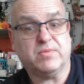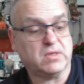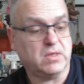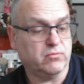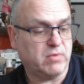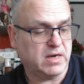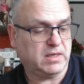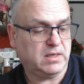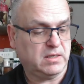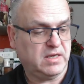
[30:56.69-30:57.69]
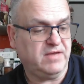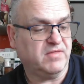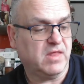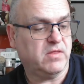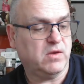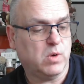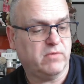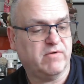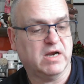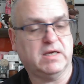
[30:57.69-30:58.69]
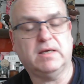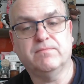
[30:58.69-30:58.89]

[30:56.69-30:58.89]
still running even though they weren't running.